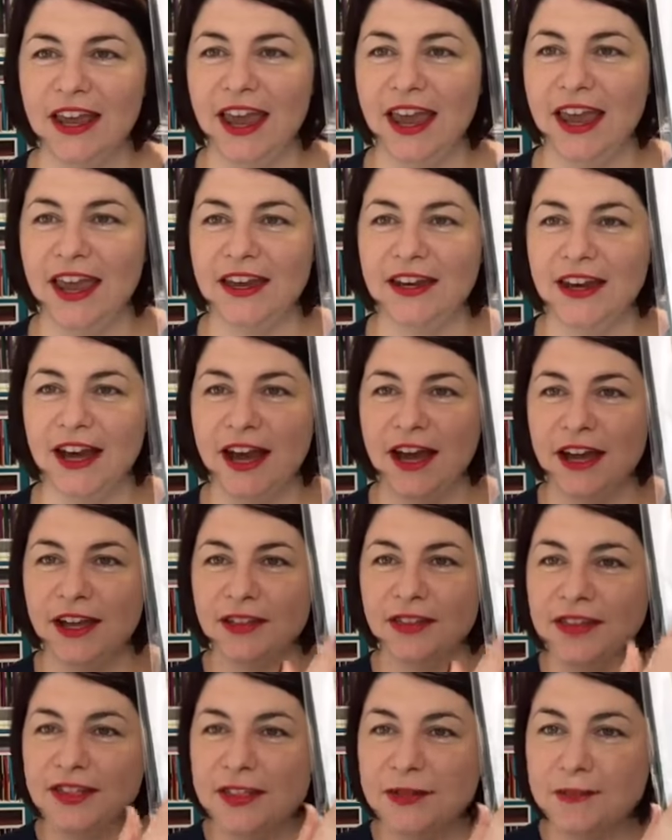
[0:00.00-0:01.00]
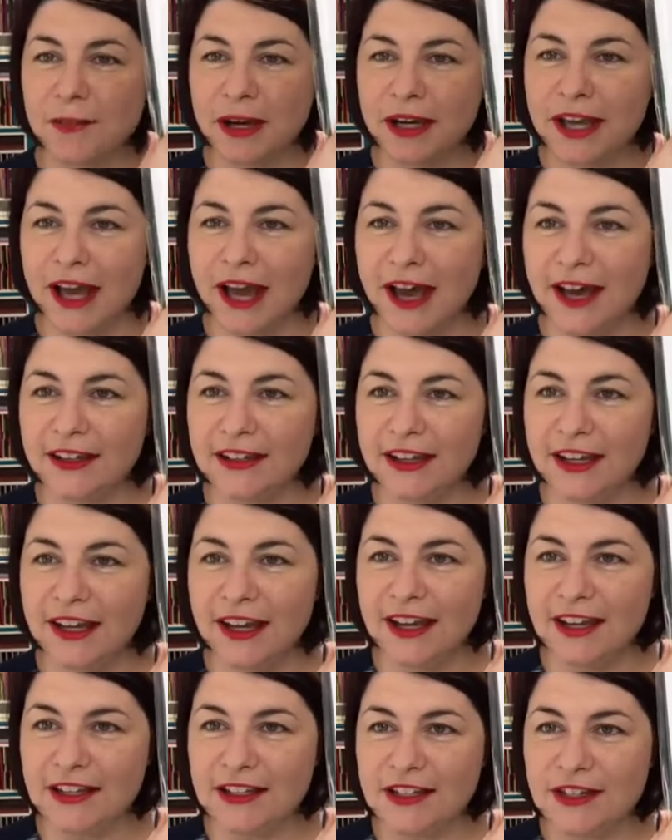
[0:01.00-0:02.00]
And uh, this is my card
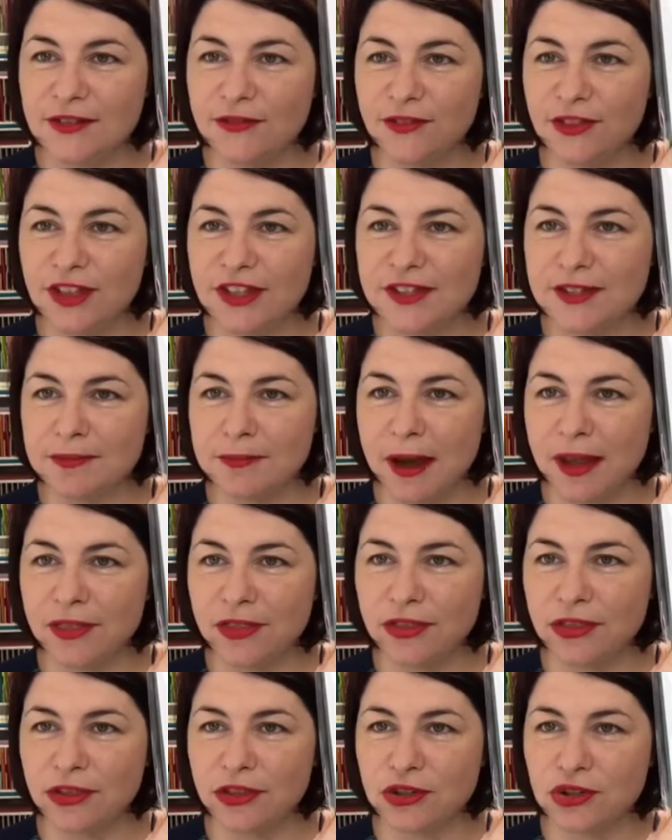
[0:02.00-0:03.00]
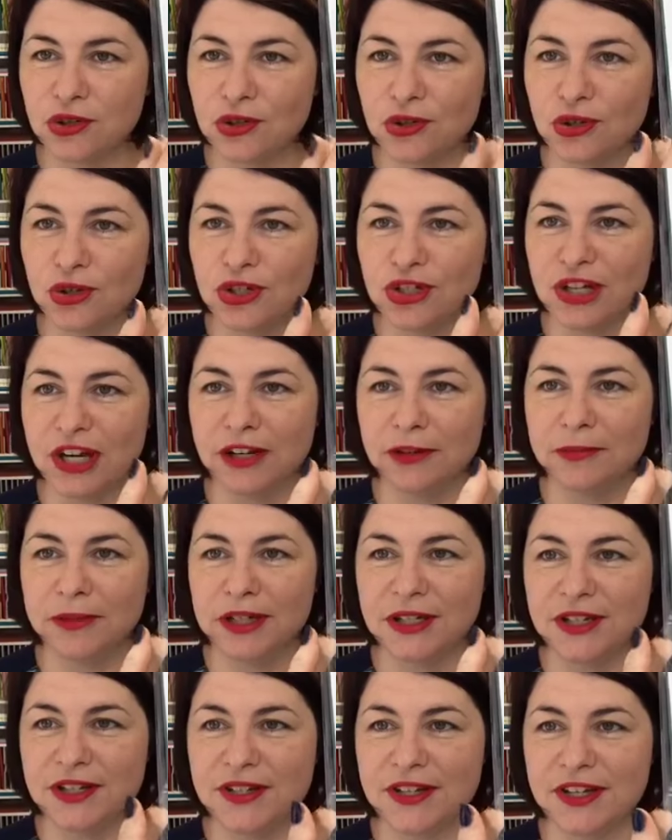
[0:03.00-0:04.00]
kit for this month, the True
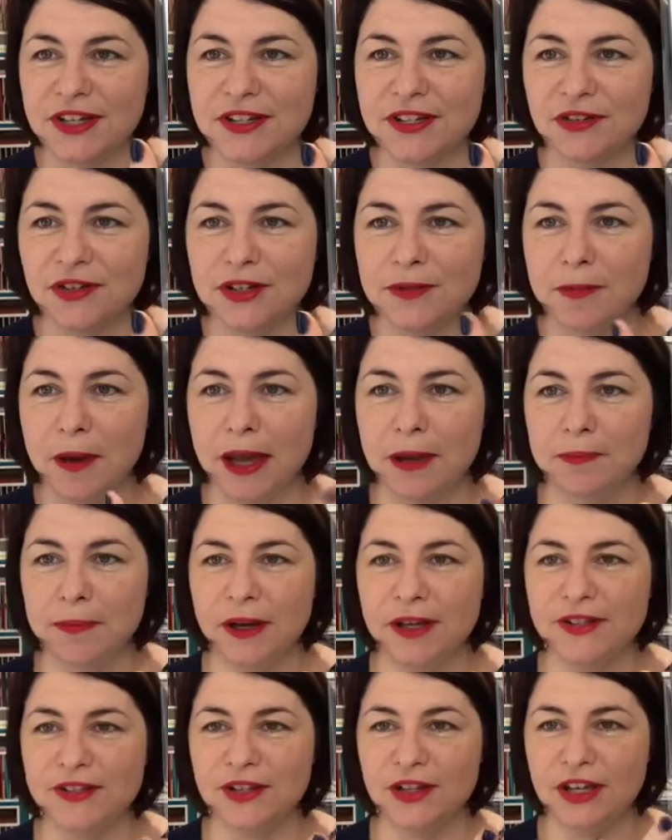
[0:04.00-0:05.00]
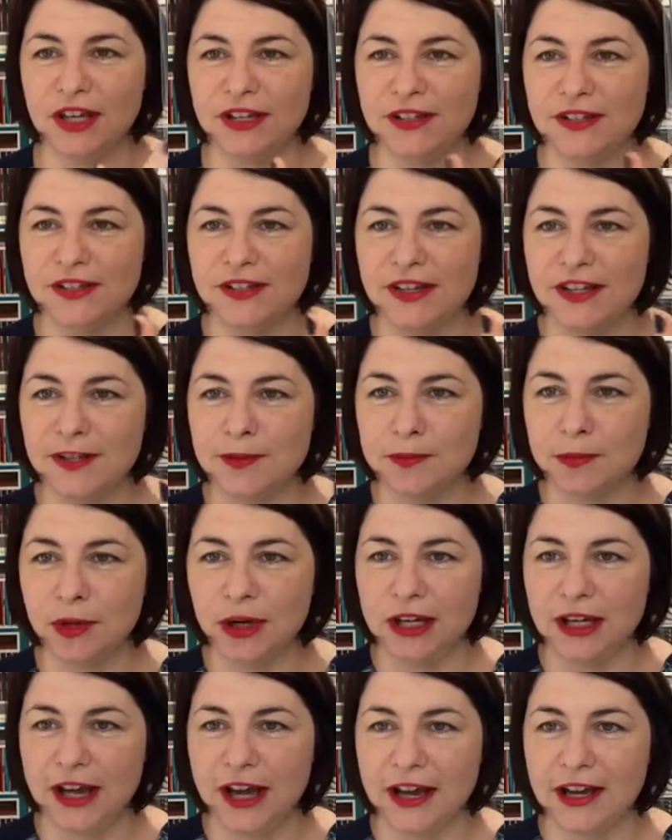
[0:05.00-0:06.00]
Gentleman Designer Series paper. So you get six
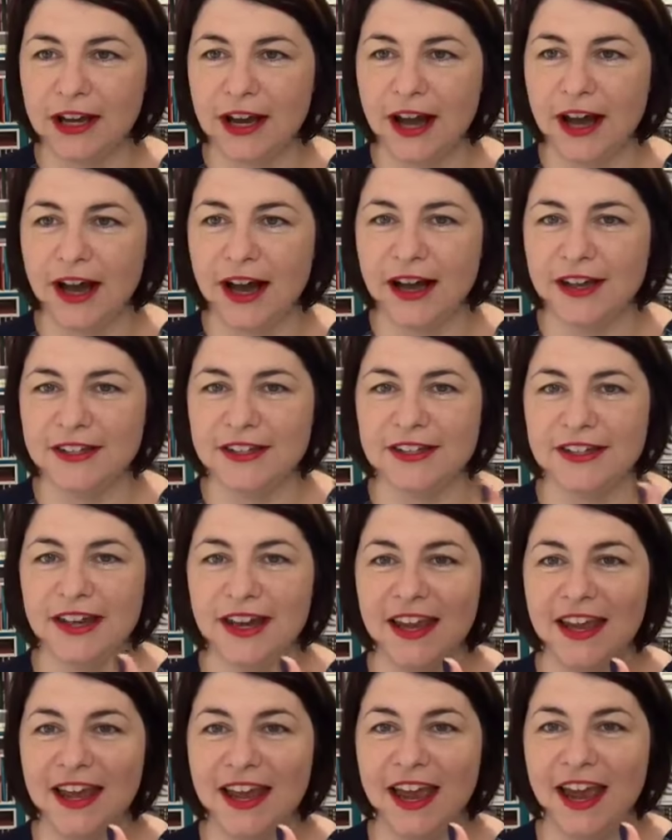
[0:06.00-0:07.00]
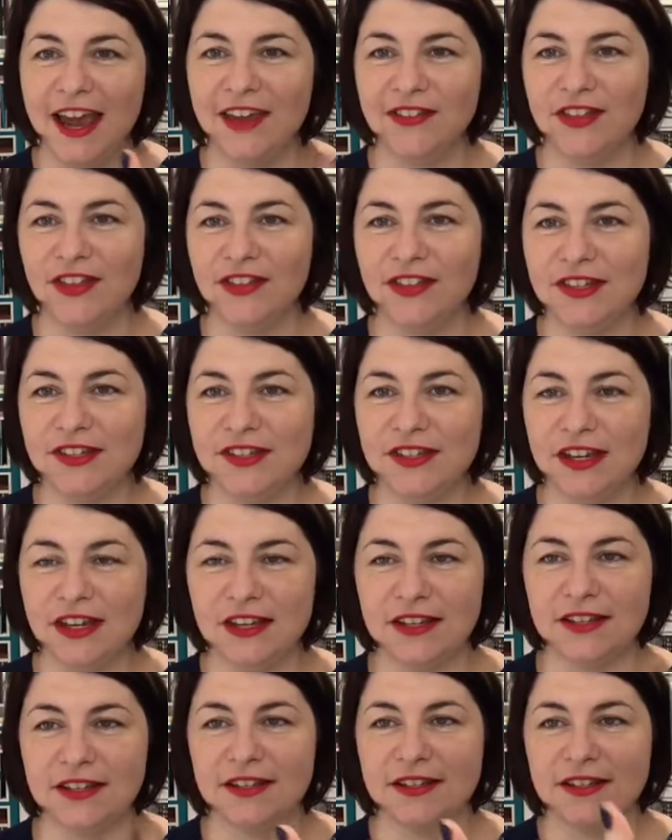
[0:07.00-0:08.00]
pre-cut cards and then the
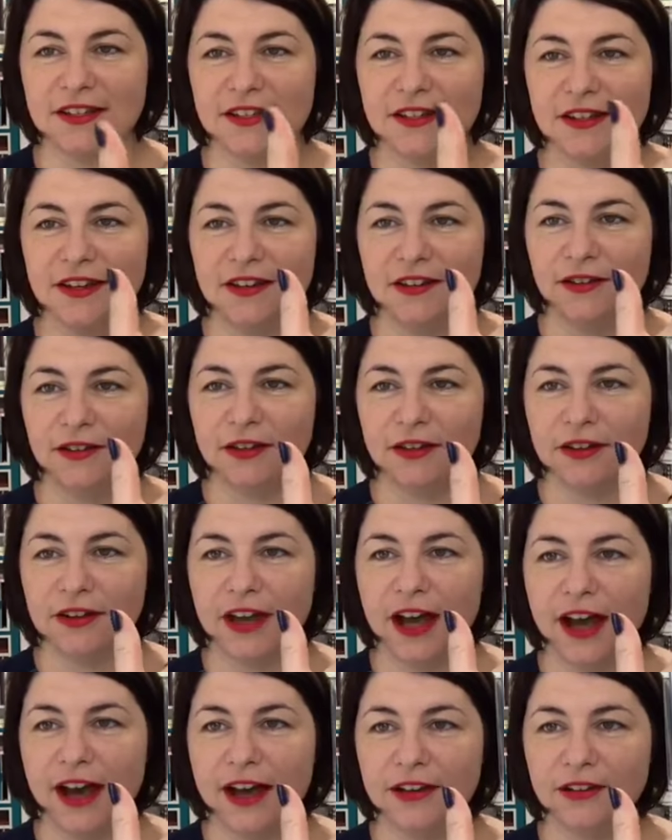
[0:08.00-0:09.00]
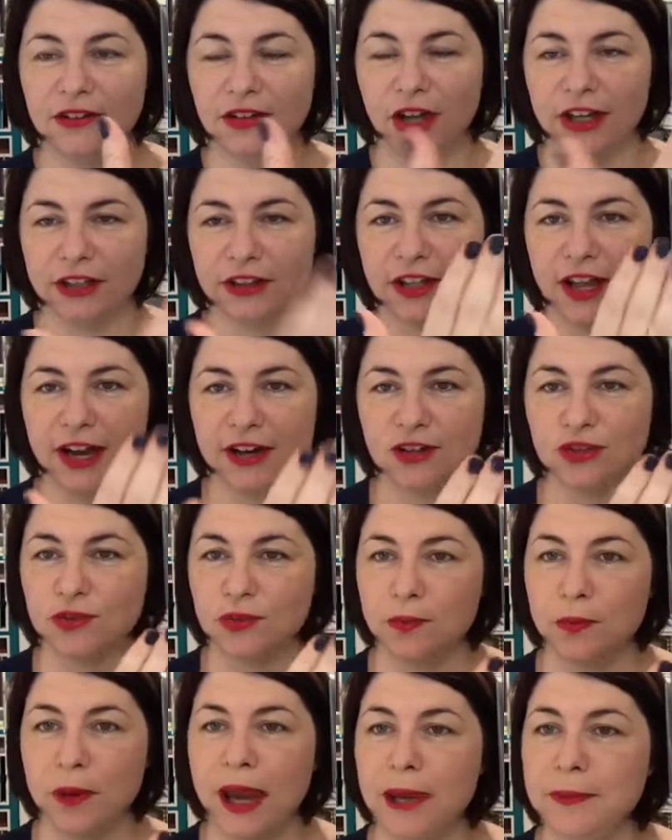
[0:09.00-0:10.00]
six card, like the
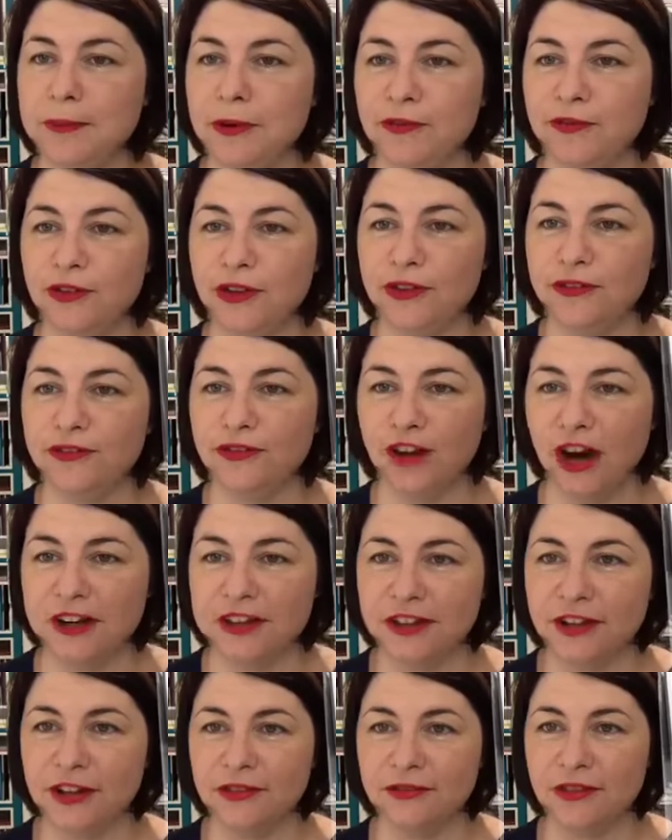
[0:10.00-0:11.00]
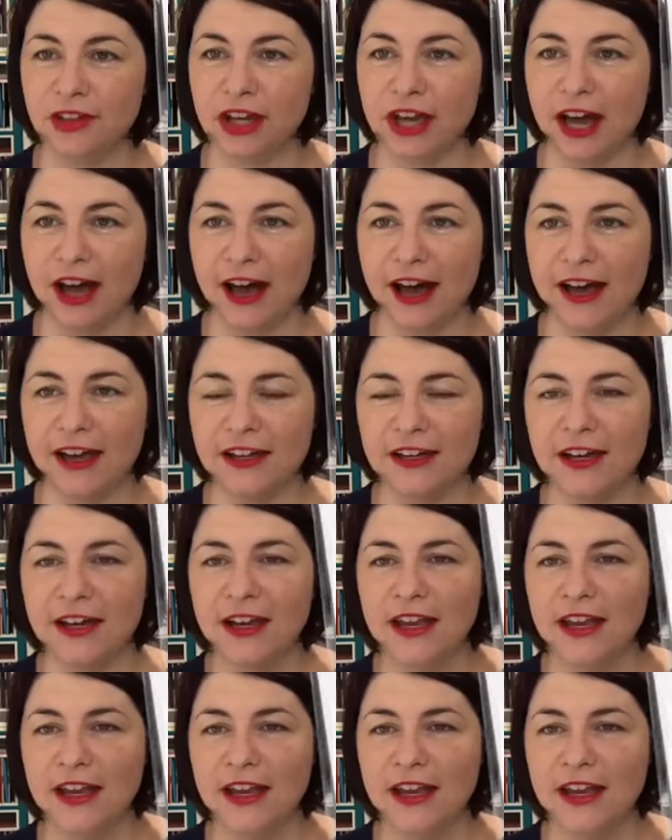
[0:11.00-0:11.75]
actual paper for the front of the card.